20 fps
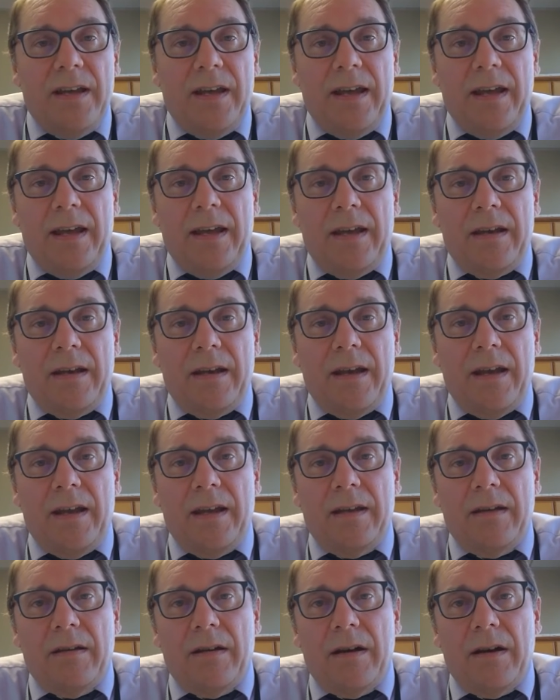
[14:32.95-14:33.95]

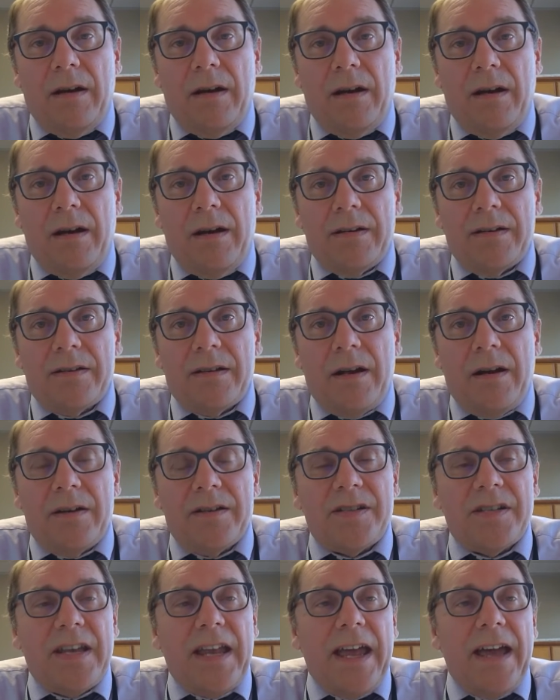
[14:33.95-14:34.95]
and our
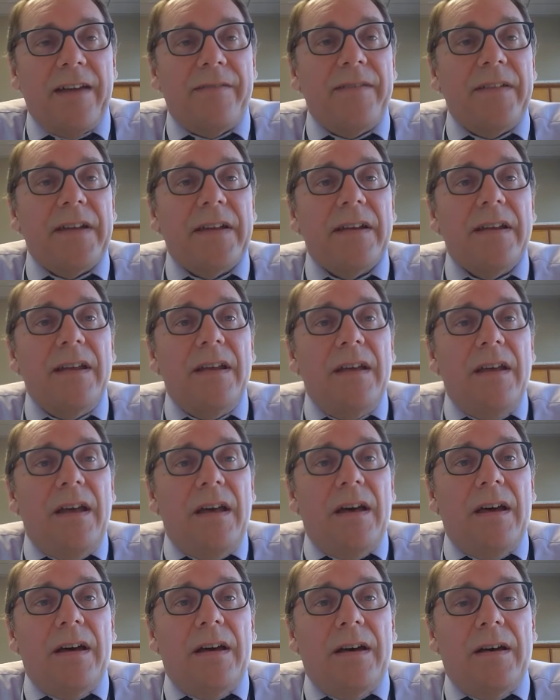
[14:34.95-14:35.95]
staffing.
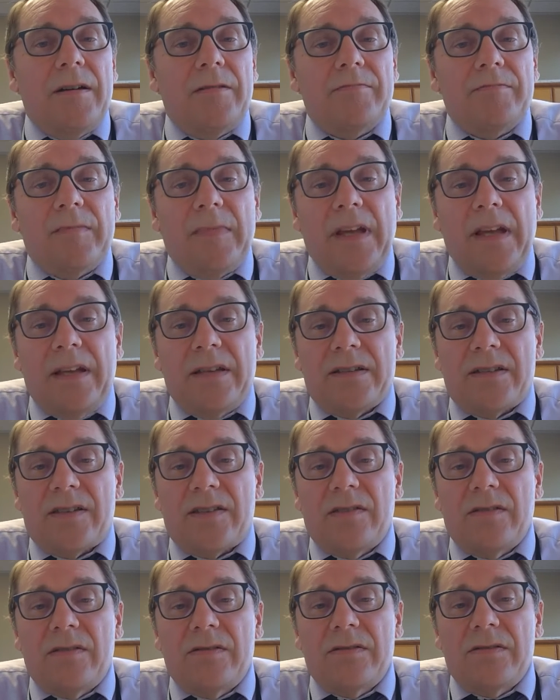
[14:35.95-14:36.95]
And
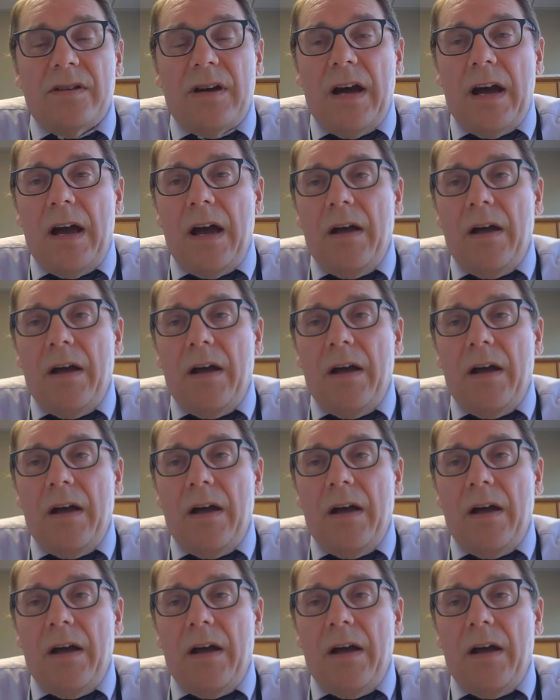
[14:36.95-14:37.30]
so